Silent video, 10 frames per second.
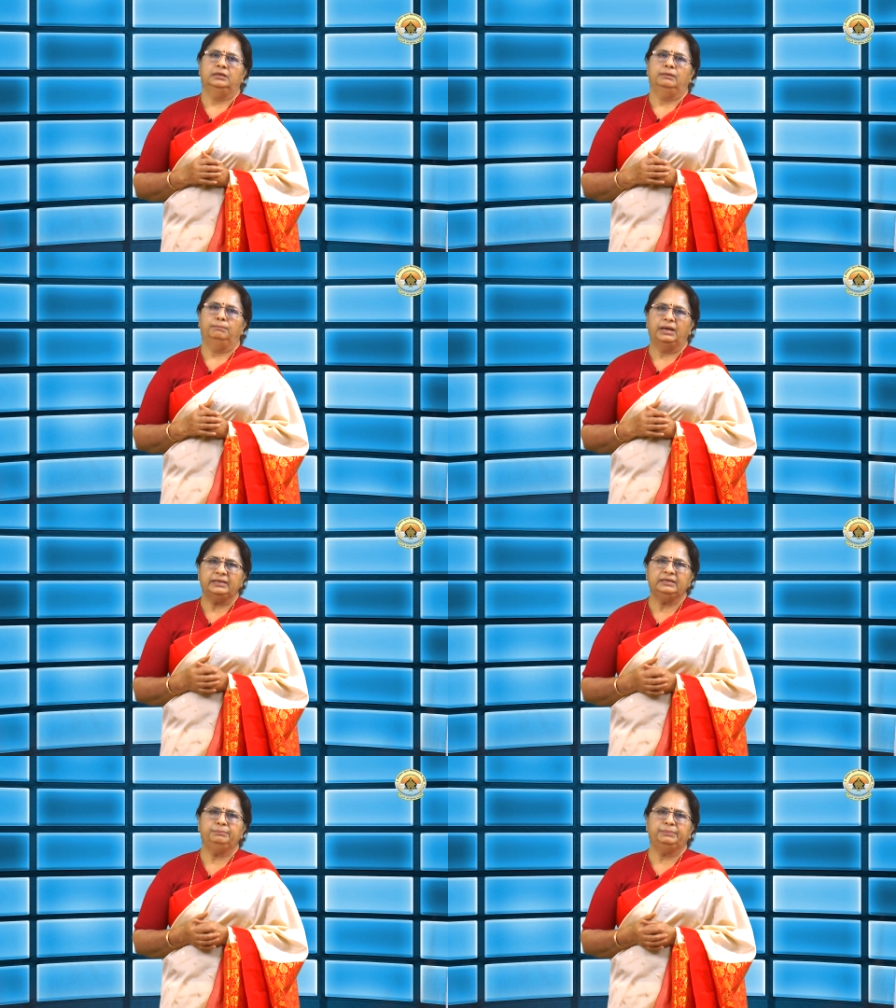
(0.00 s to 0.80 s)

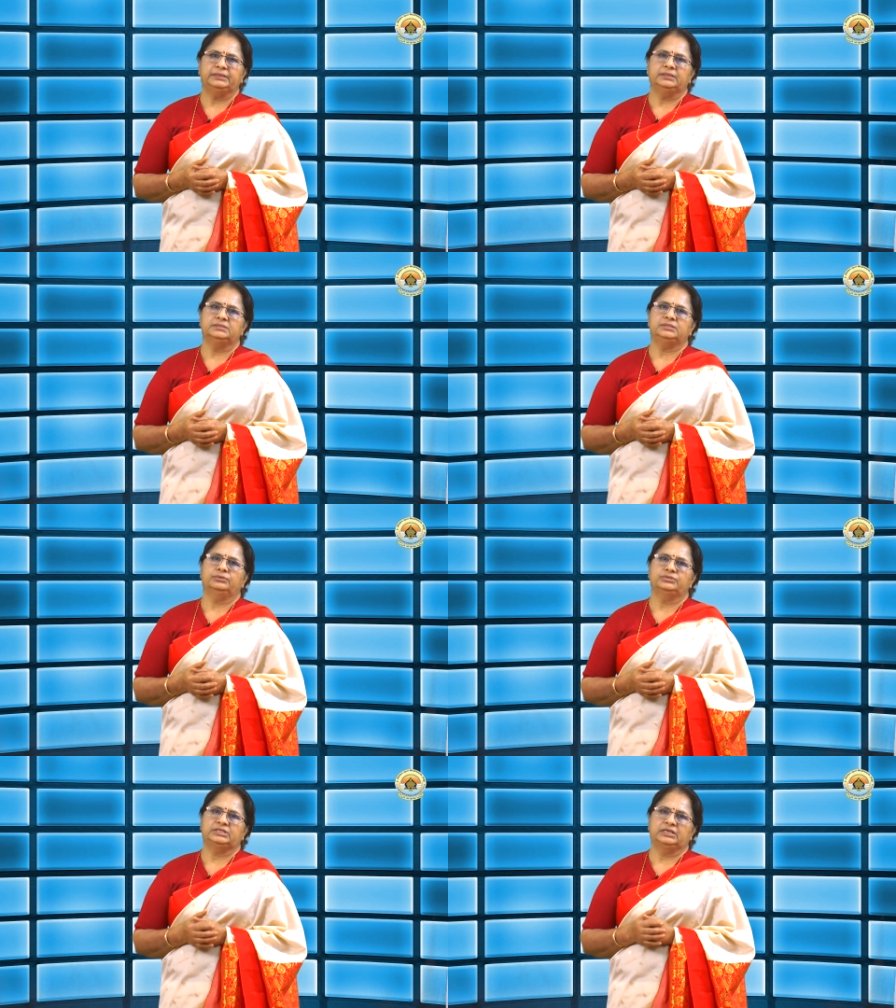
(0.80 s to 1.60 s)
my dependency
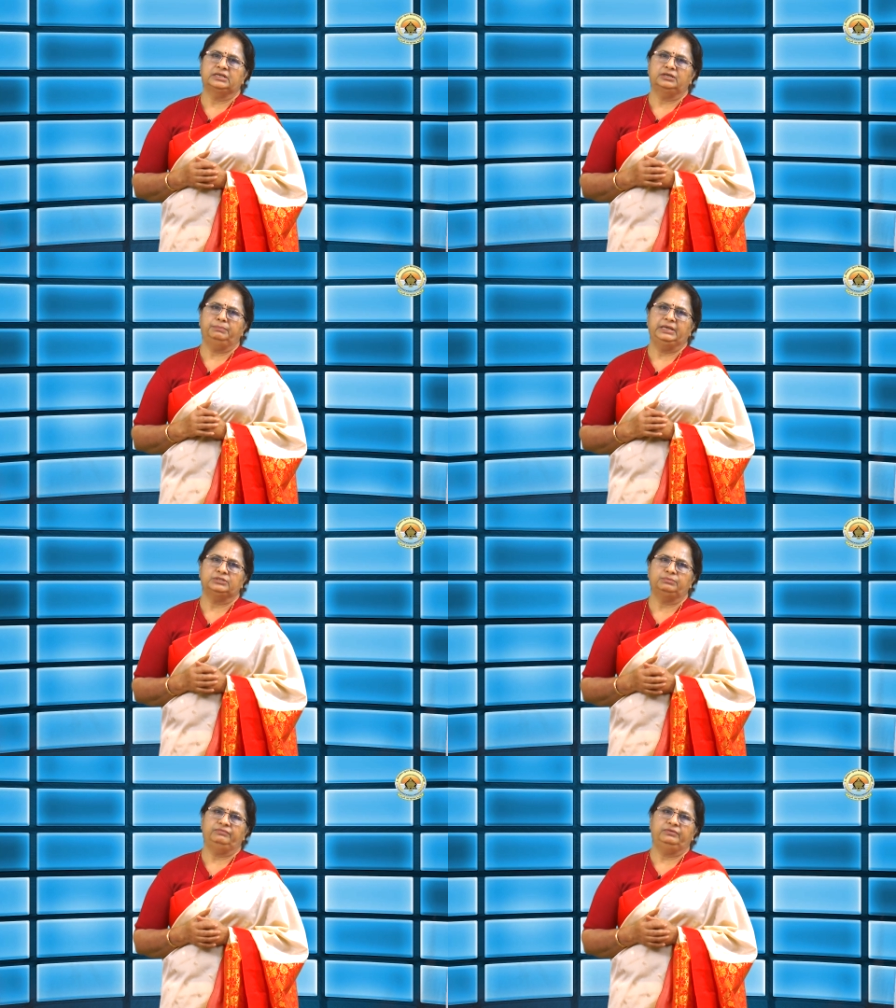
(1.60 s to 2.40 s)
on cigarette
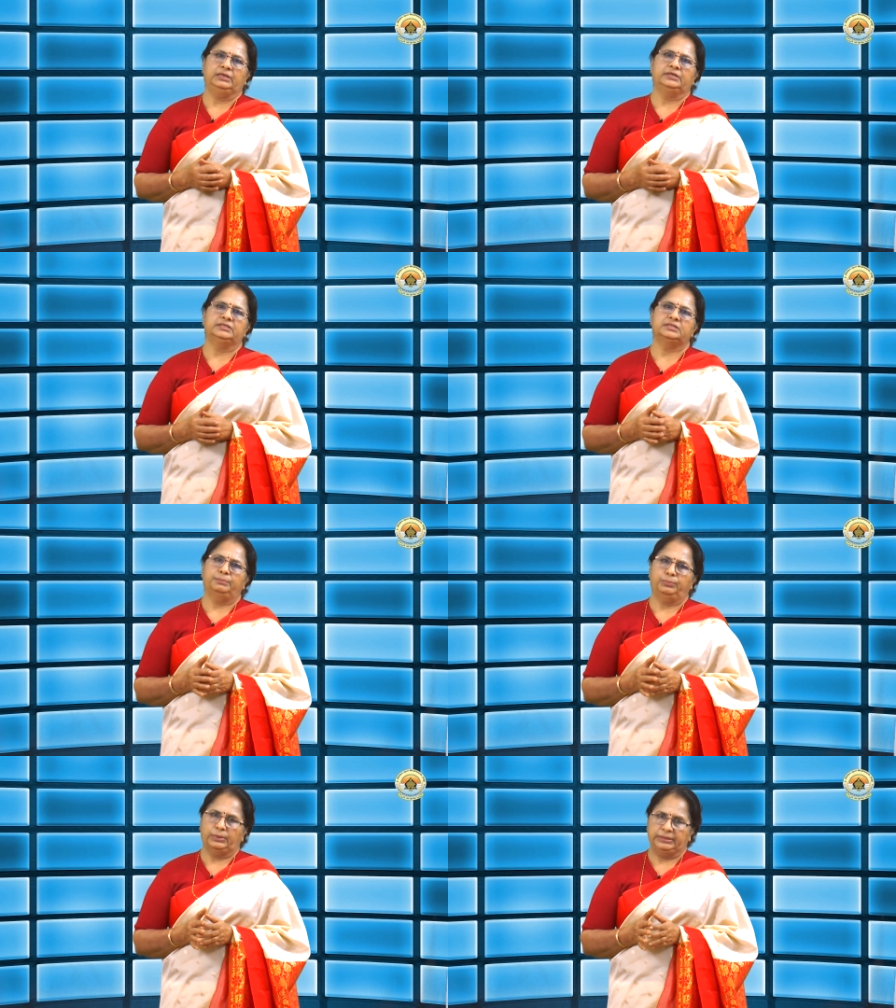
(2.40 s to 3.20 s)
makes me feel
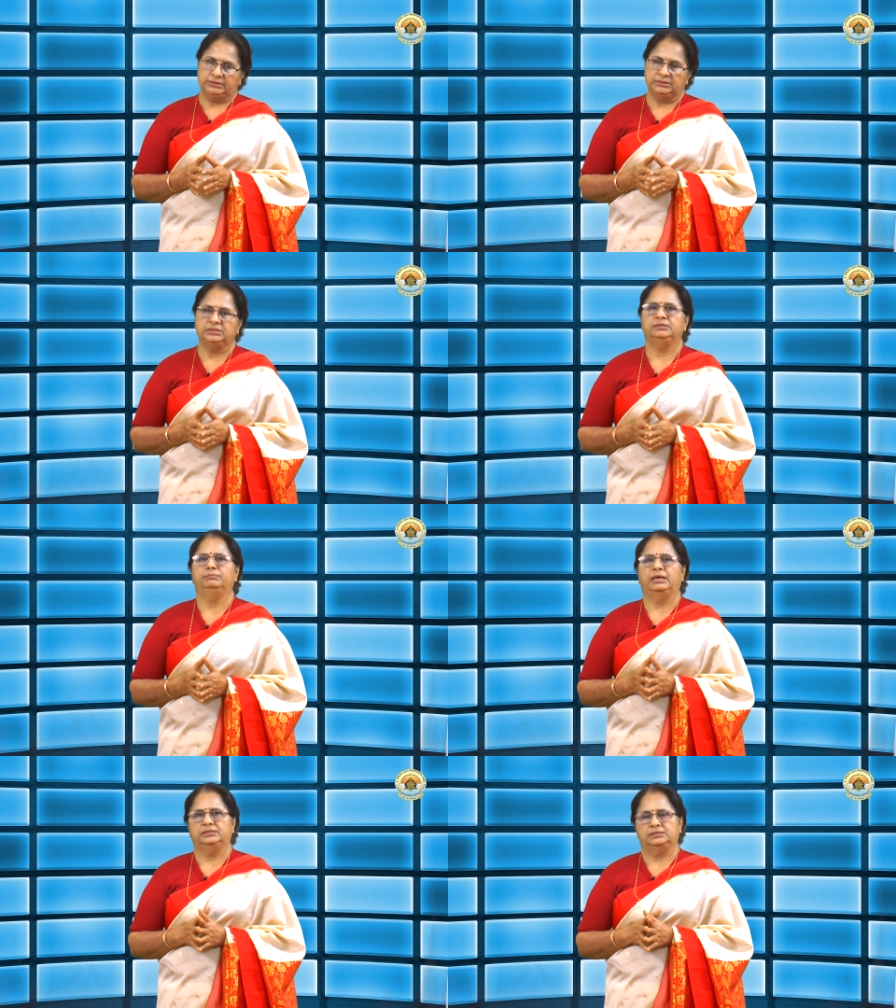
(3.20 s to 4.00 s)
disappointed in
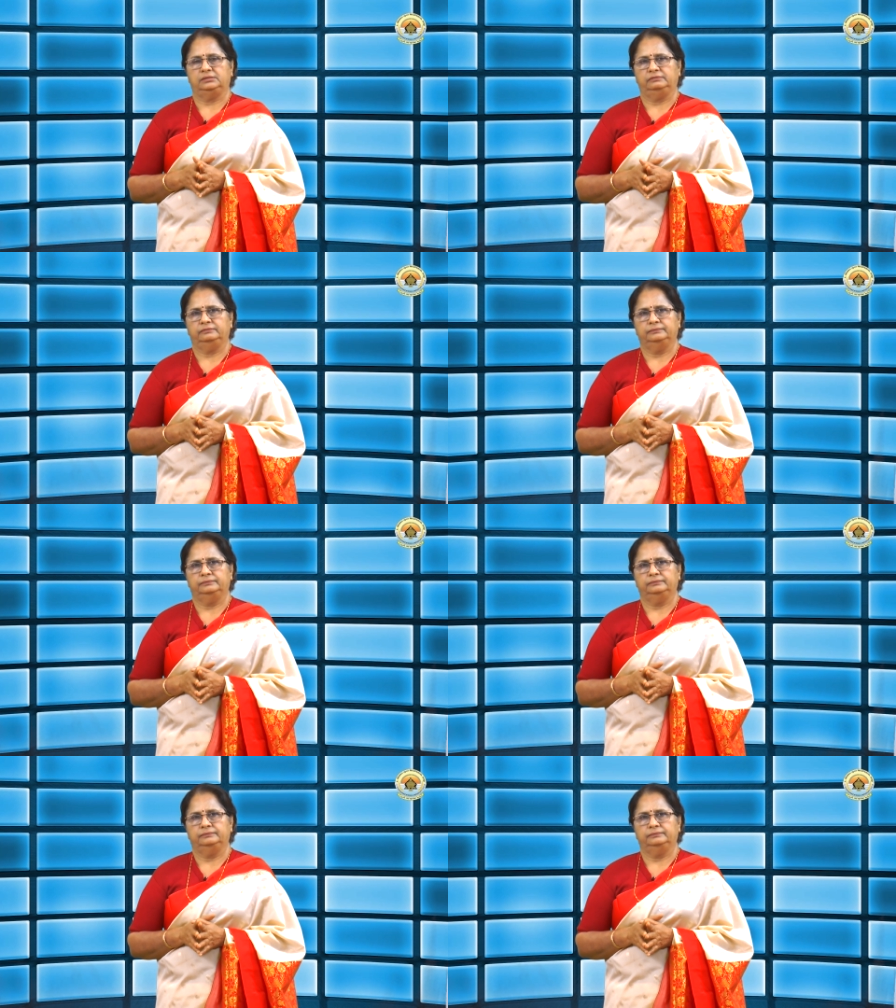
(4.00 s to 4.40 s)
myself.